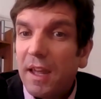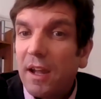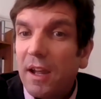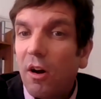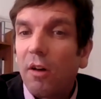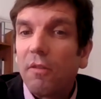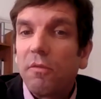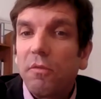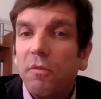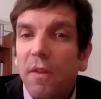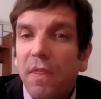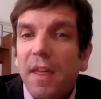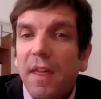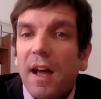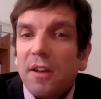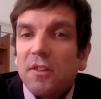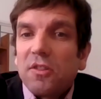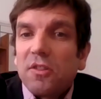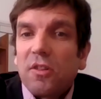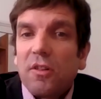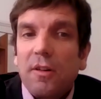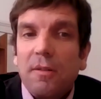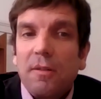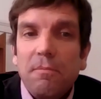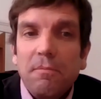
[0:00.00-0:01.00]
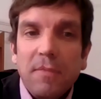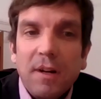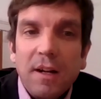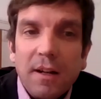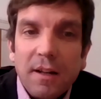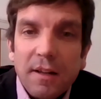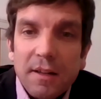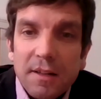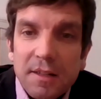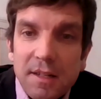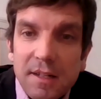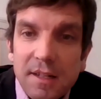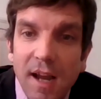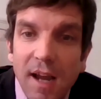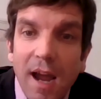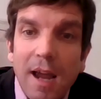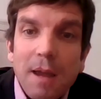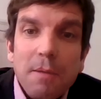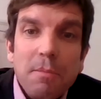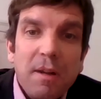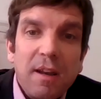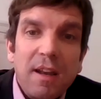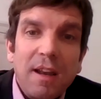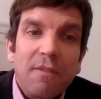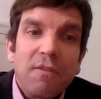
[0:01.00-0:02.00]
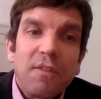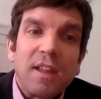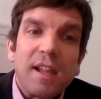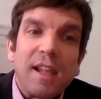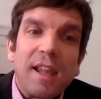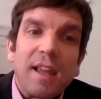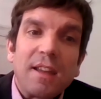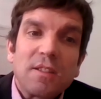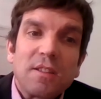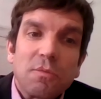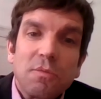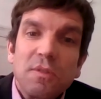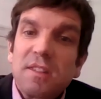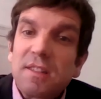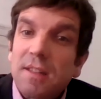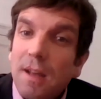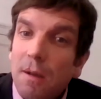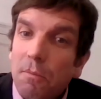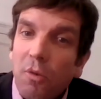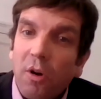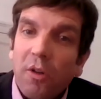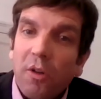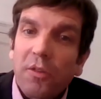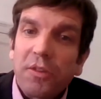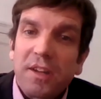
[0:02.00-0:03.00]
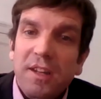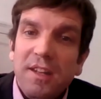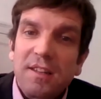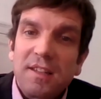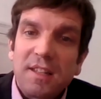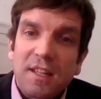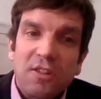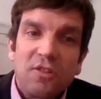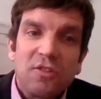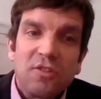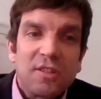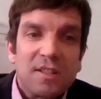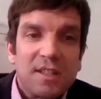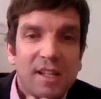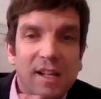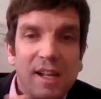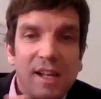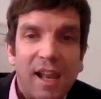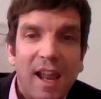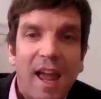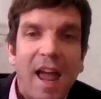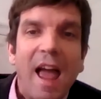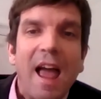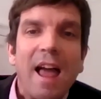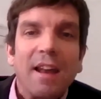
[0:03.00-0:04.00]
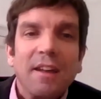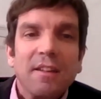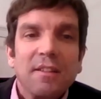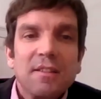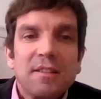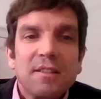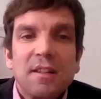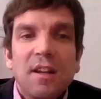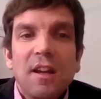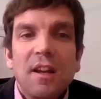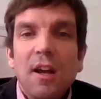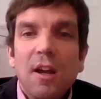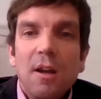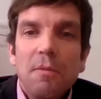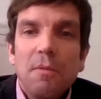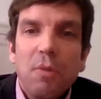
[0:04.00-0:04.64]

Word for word: think of with that term uh, today, but nevertheless with somewhat contiguous lands.